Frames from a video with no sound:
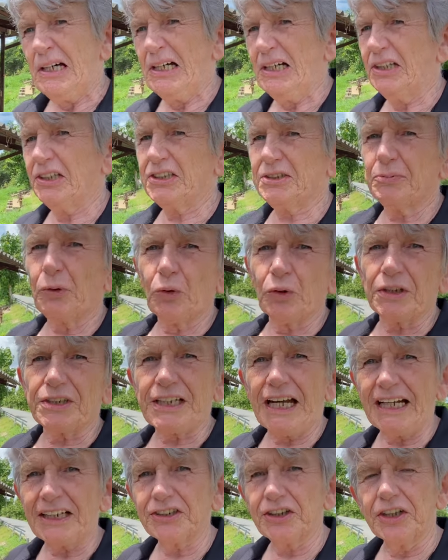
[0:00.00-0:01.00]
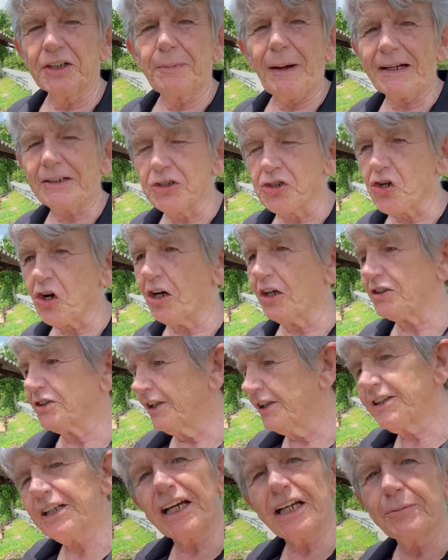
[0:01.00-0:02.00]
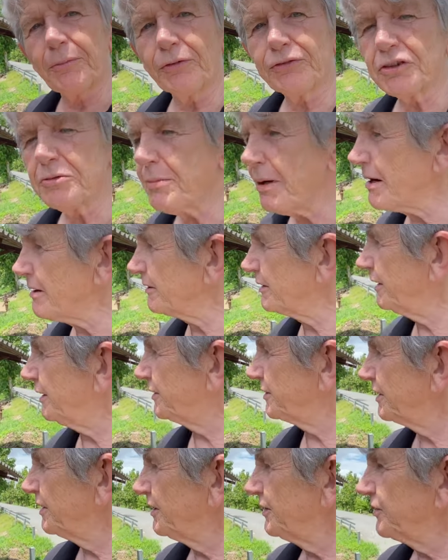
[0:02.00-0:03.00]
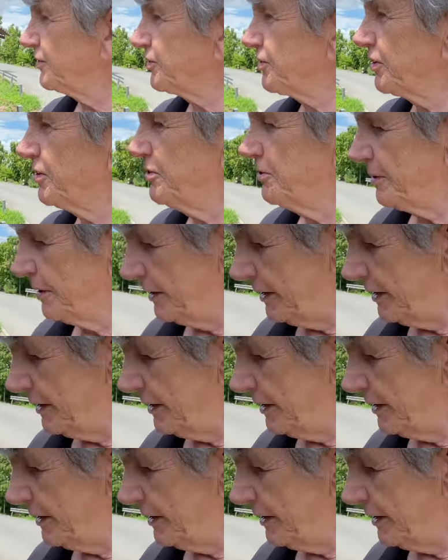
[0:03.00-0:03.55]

smaller tanks on the back of trucks and they take them off to market. So